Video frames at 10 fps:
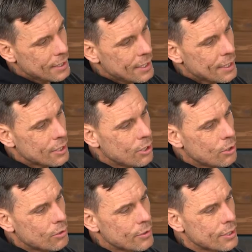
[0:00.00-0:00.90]
getting it
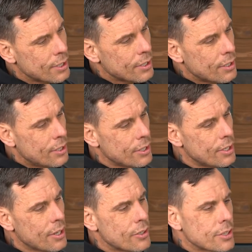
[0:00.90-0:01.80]
all over all
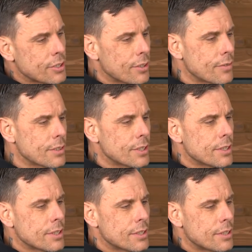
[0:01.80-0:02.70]
your other
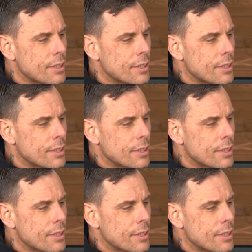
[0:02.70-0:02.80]
surfaces.